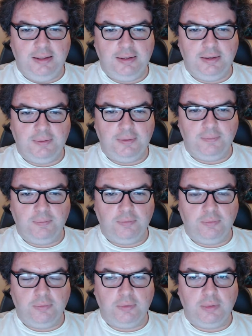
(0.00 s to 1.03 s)

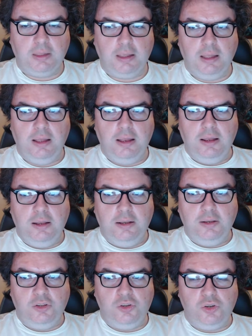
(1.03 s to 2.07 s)

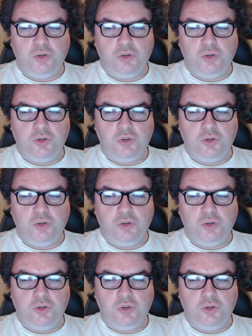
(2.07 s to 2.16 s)
Nothing is said.